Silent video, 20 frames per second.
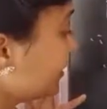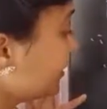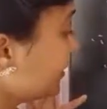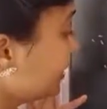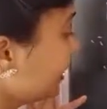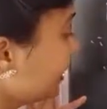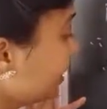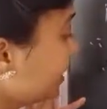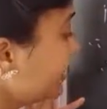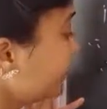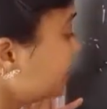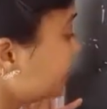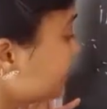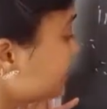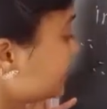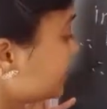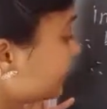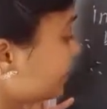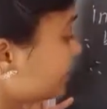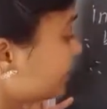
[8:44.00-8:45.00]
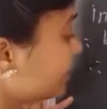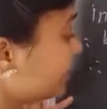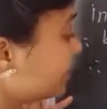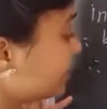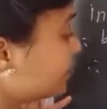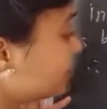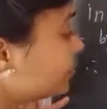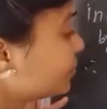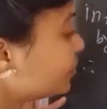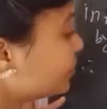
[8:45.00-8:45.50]
A is equal
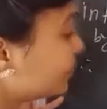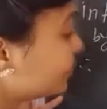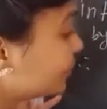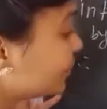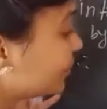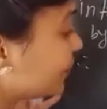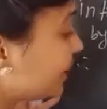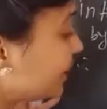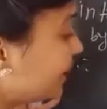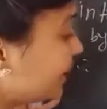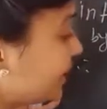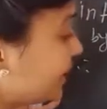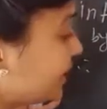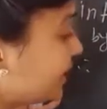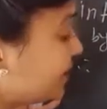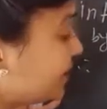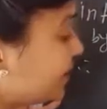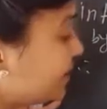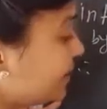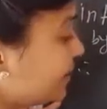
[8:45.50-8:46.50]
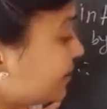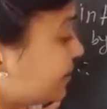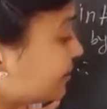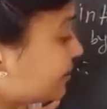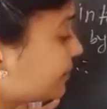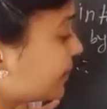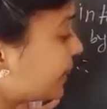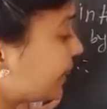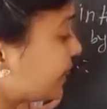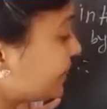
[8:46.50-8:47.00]
to 180
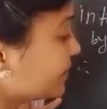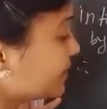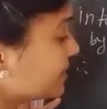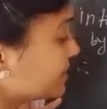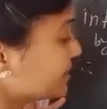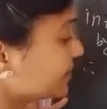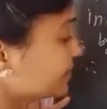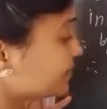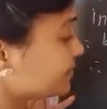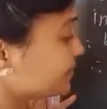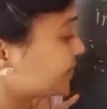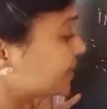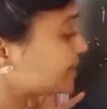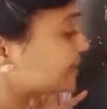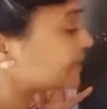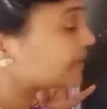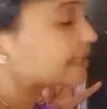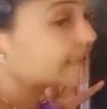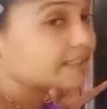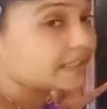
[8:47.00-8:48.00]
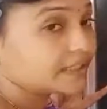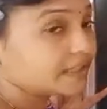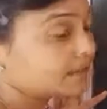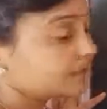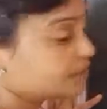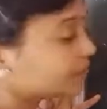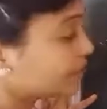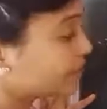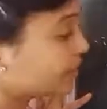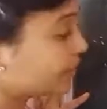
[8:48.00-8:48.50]
minus this plus 80.
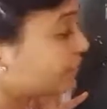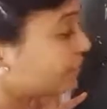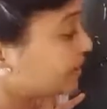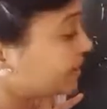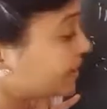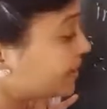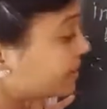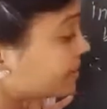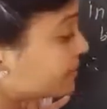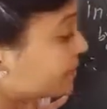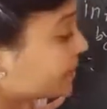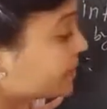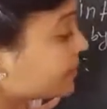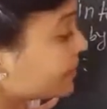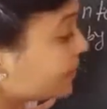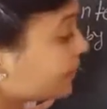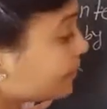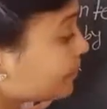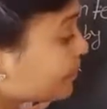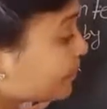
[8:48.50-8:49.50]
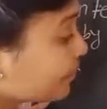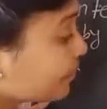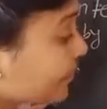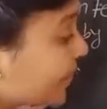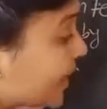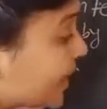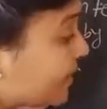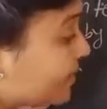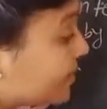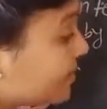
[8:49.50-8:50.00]
When we transfer
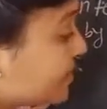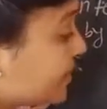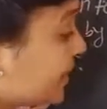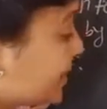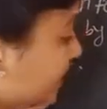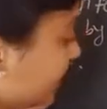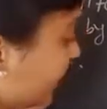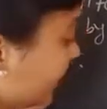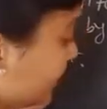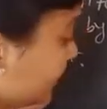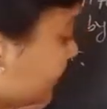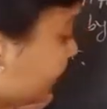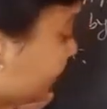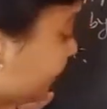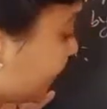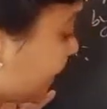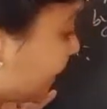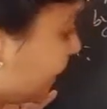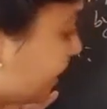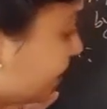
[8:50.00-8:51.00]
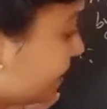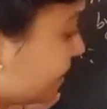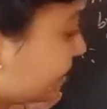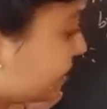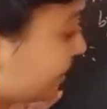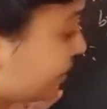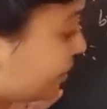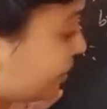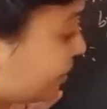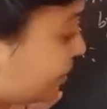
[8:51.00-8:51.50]
minus 80, A is
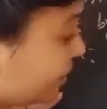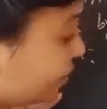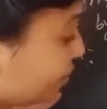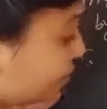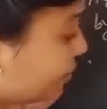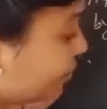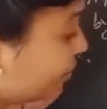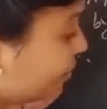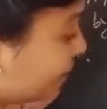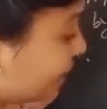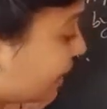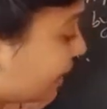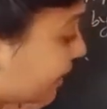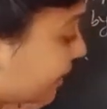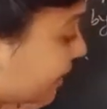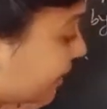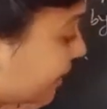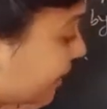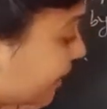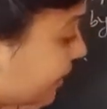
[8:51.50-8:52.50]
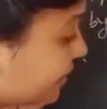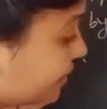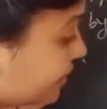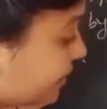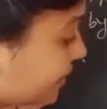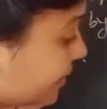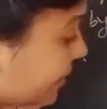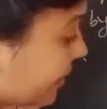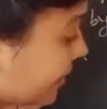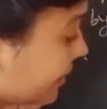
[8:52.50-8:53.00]
equal to 100
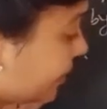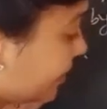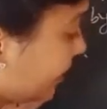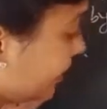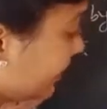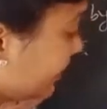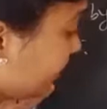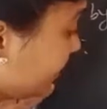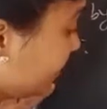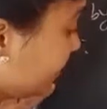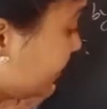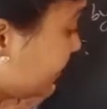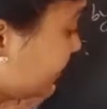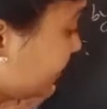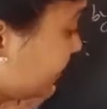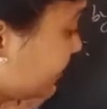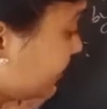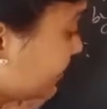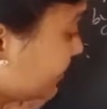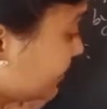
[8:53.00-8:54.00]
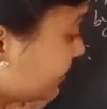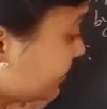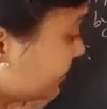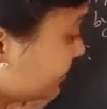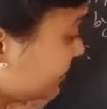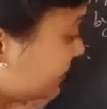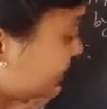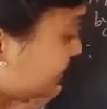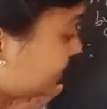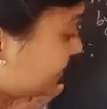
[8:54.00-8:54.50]
degree.
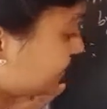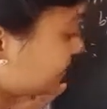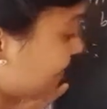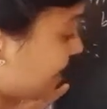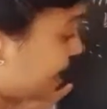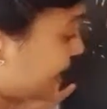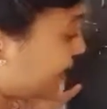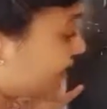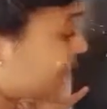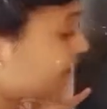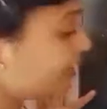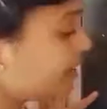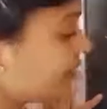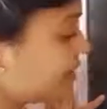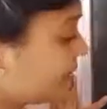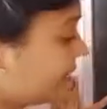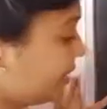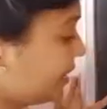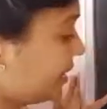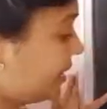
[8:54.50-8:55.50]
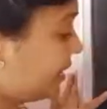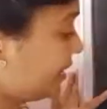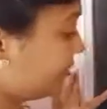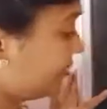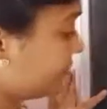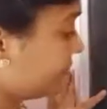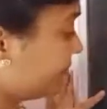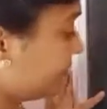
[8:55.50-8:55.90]
This is the angle A.